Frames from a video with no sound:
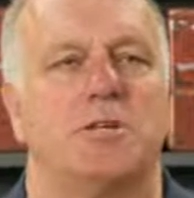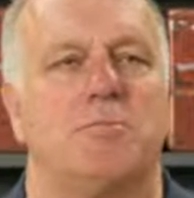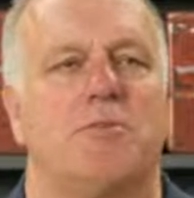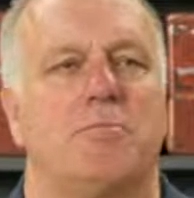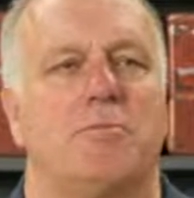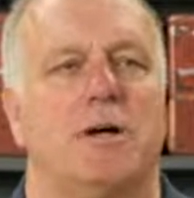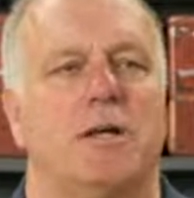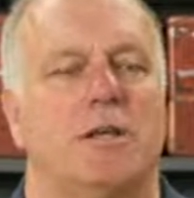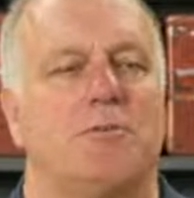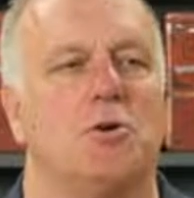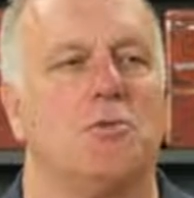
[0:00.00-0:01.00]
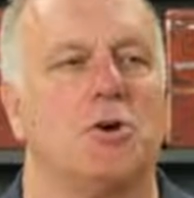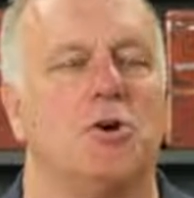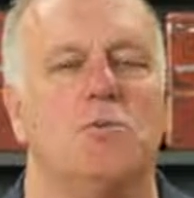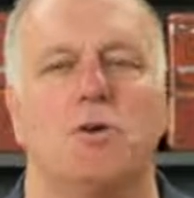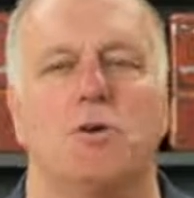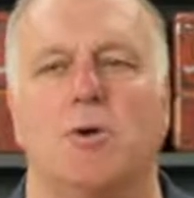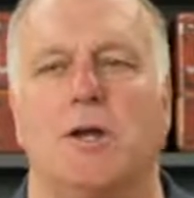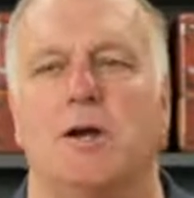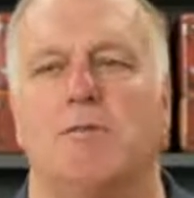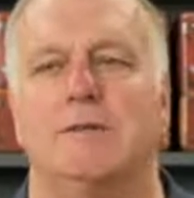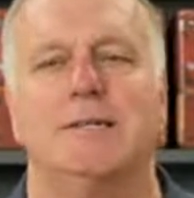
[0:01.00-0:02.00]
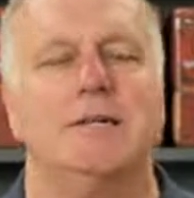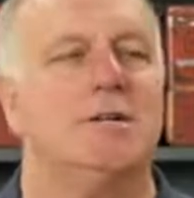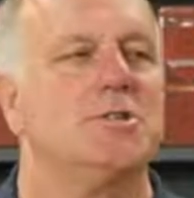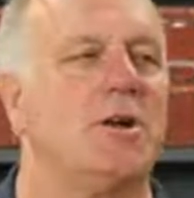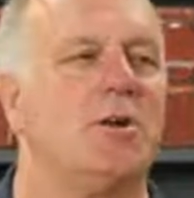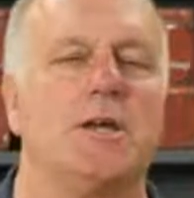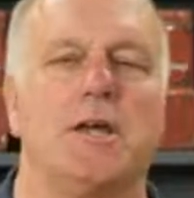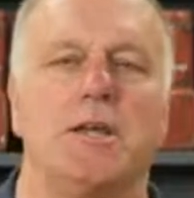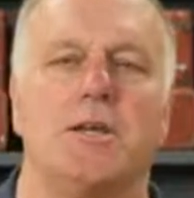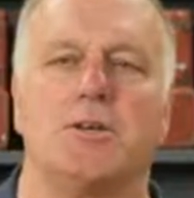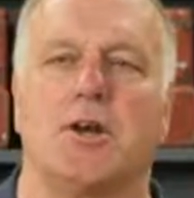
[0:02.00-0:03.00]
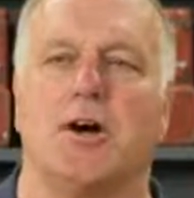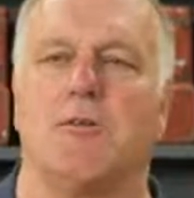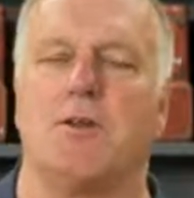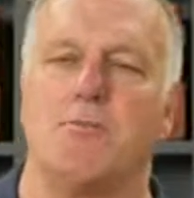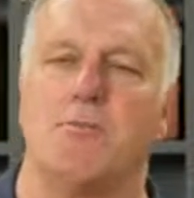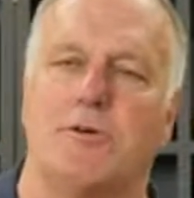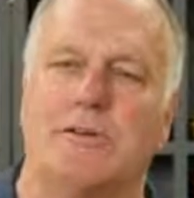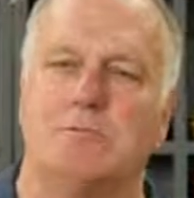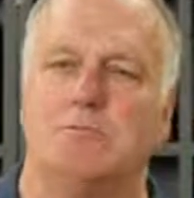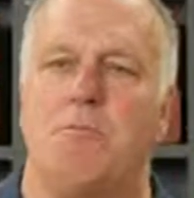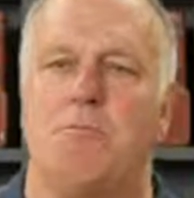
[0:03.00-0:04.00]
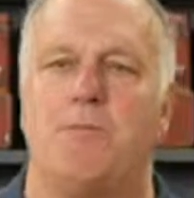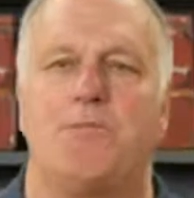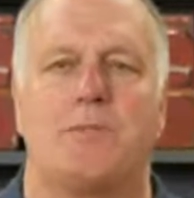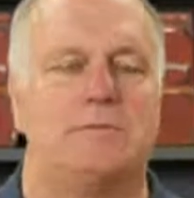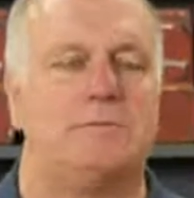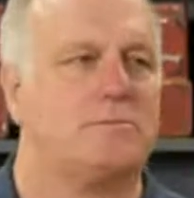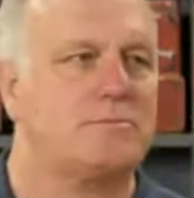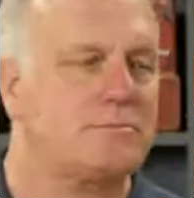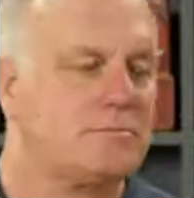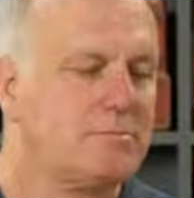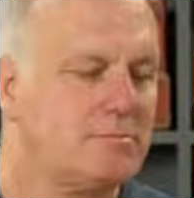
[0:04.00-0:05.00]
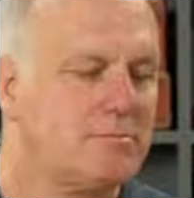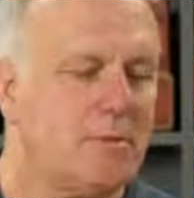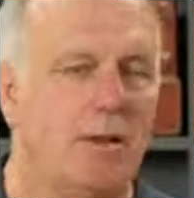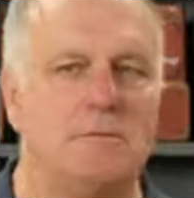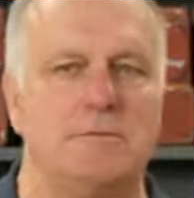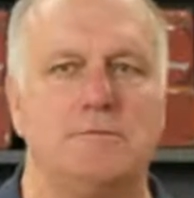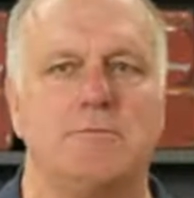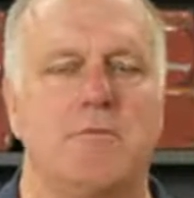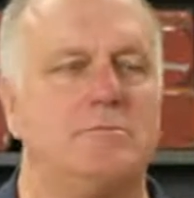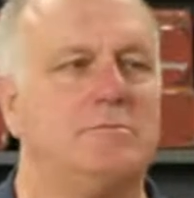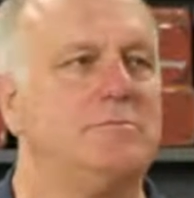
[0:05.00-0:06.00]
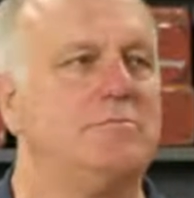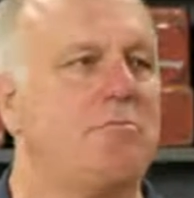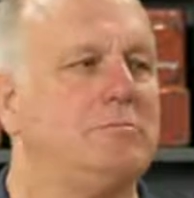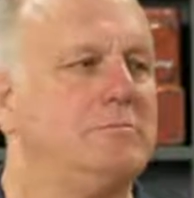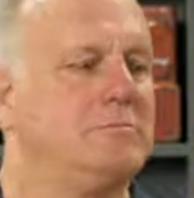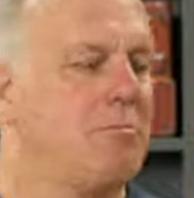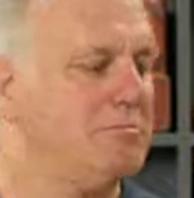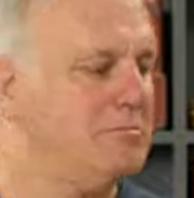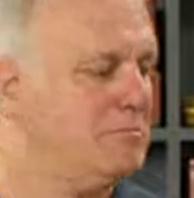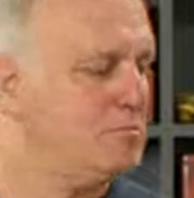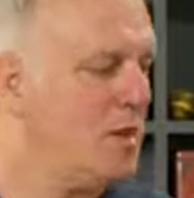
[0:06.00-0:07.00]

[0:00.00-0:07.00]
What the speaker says: from leftover COVID or whatever. So I don't think I need to cough anymore. Yeah, we'll probably avoid the cinnamon challenge with you.